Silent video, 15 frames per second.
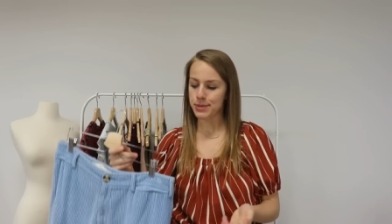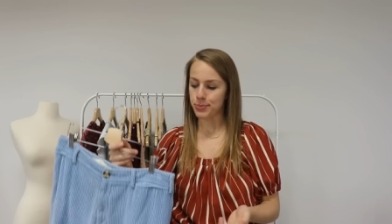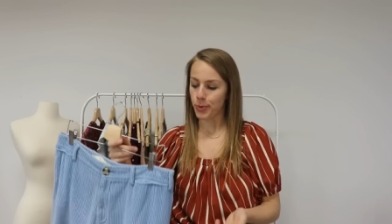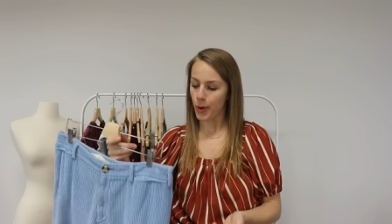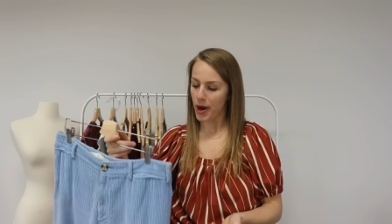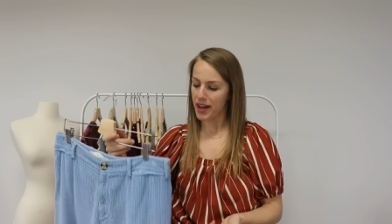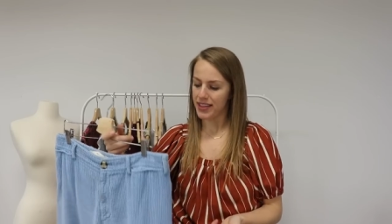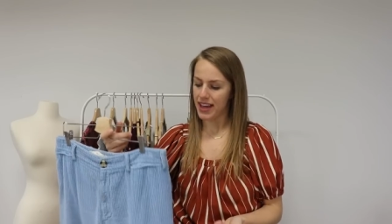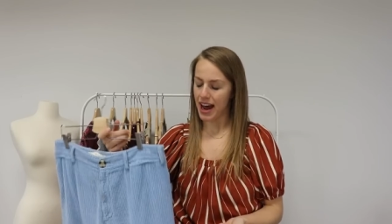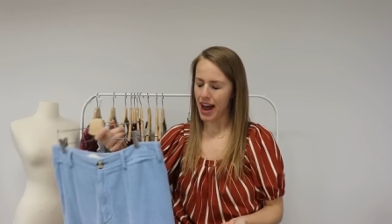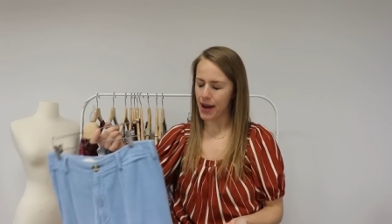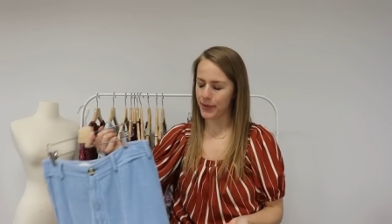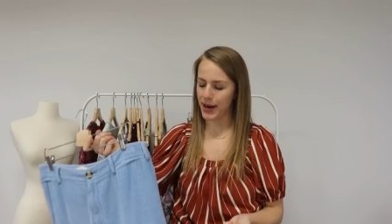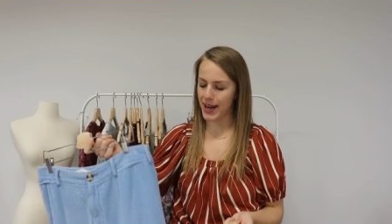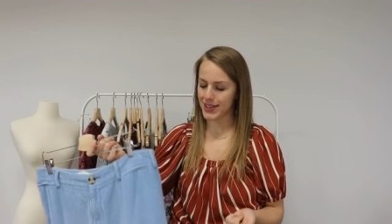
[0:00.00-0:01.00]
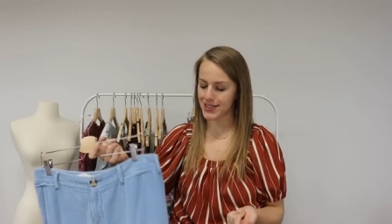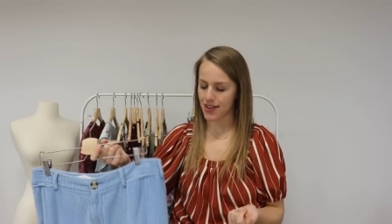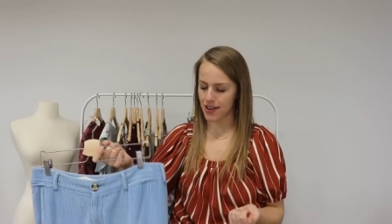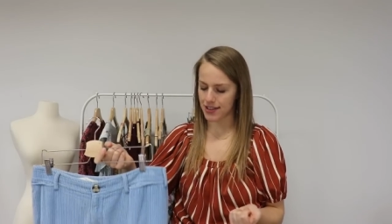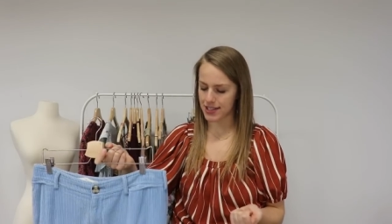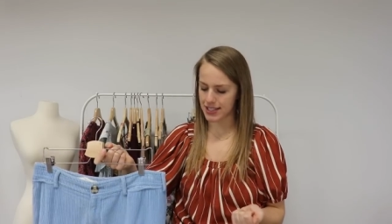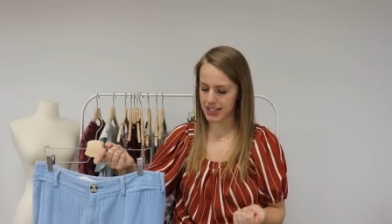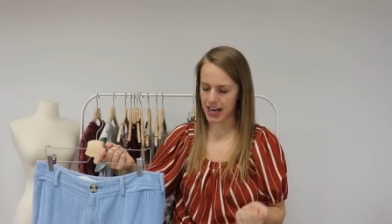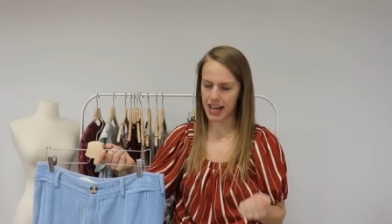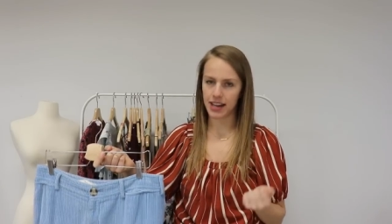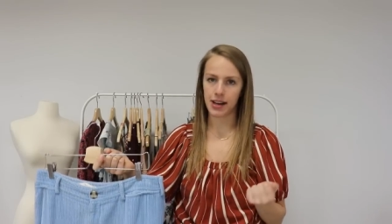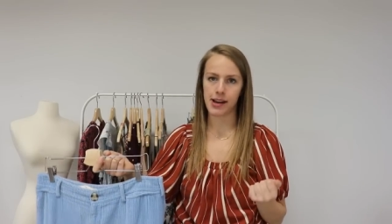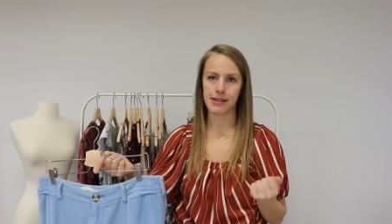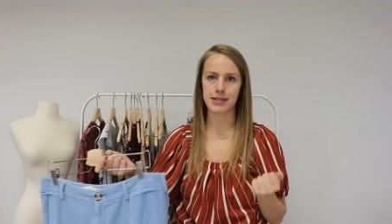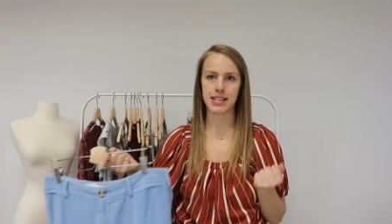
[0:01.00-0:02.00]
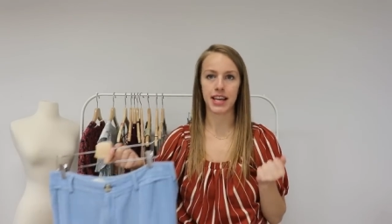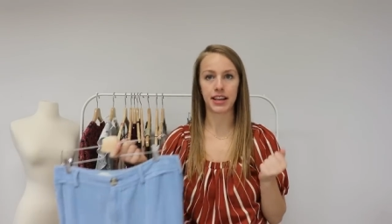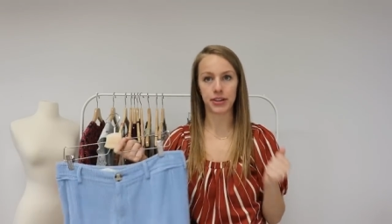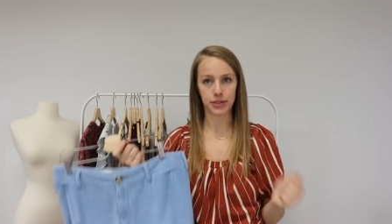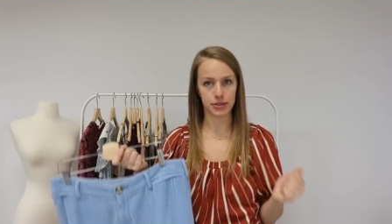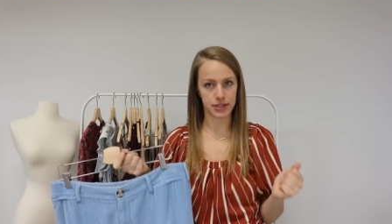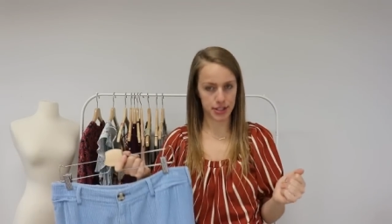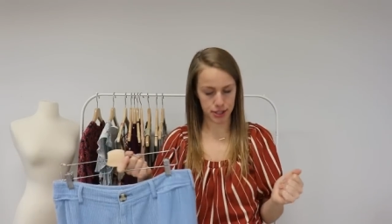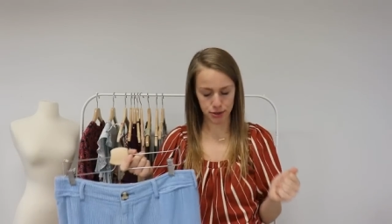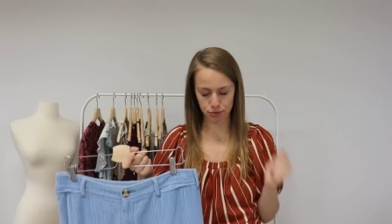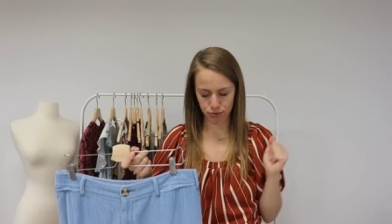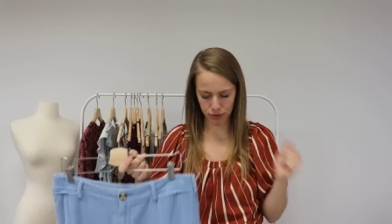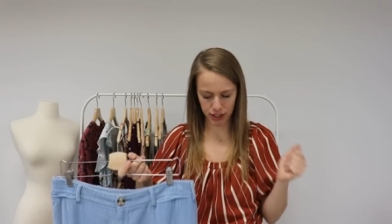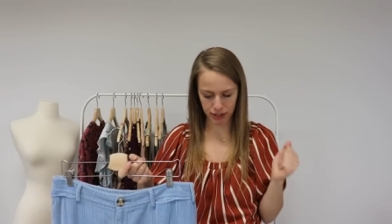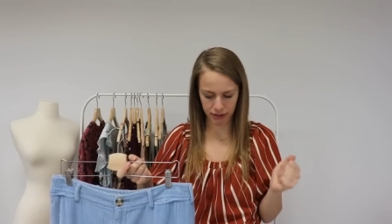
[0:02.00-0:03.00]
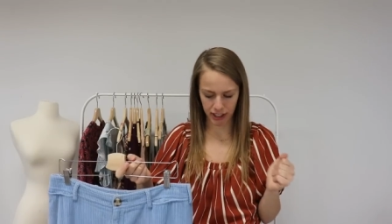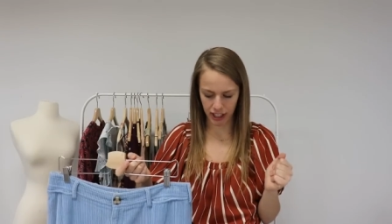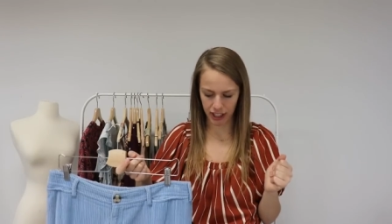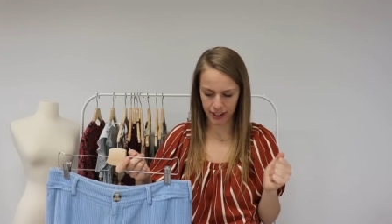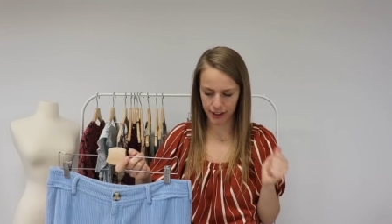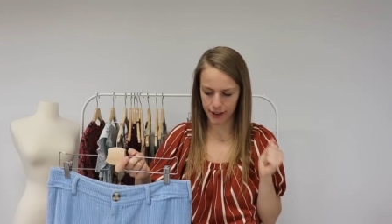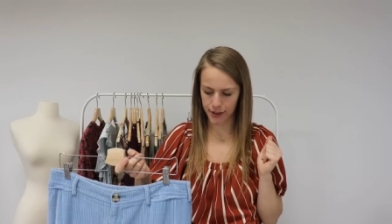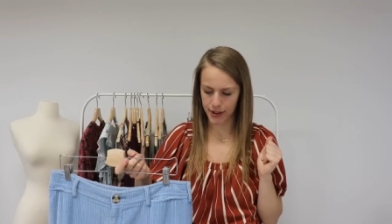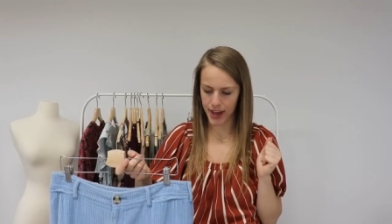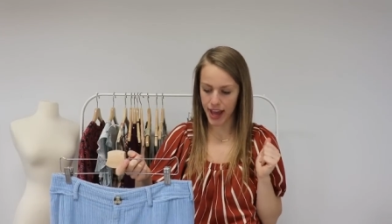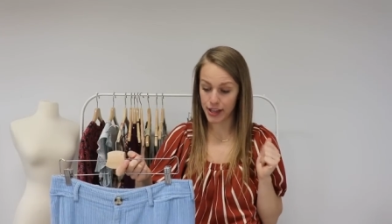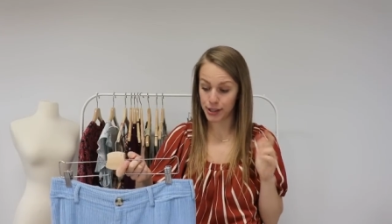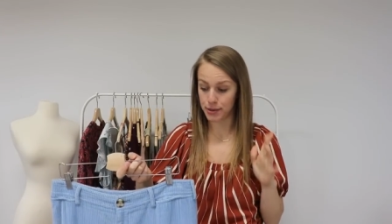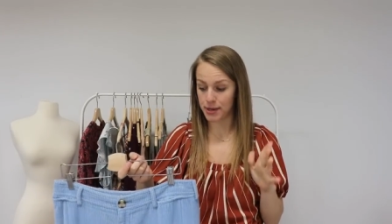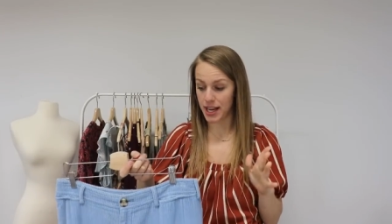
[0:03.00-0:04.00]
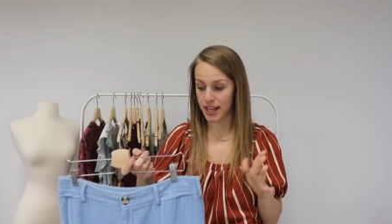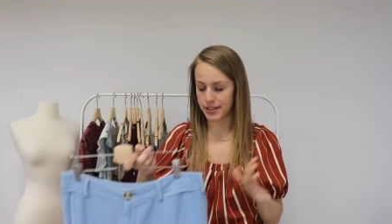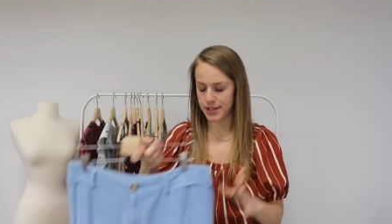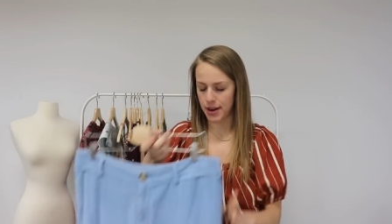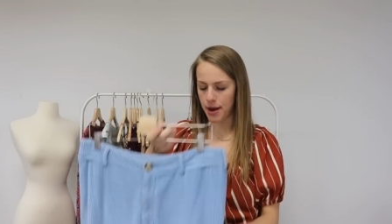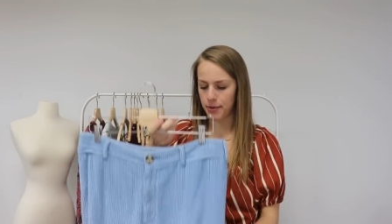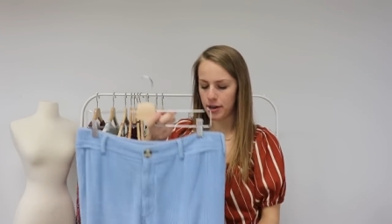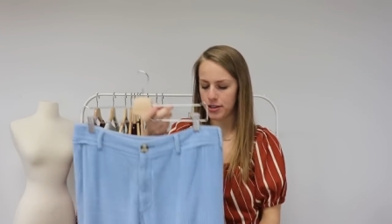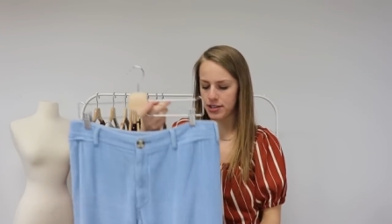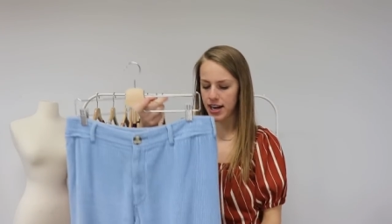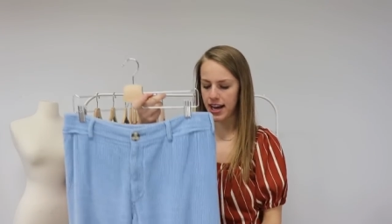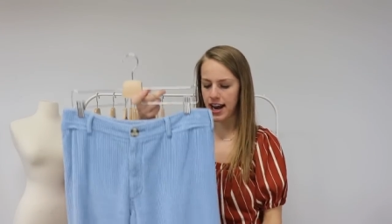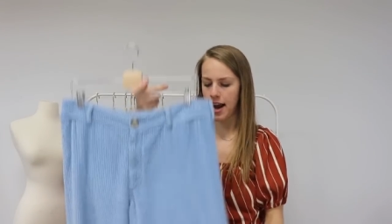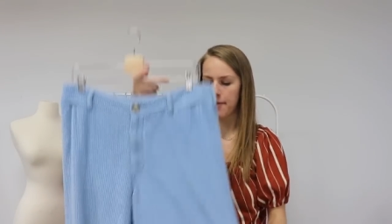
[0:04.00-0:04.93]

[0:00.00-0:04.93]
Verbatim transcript: is one that when I saw the style, I was like, this is really, really cute and unique. So I wanna try it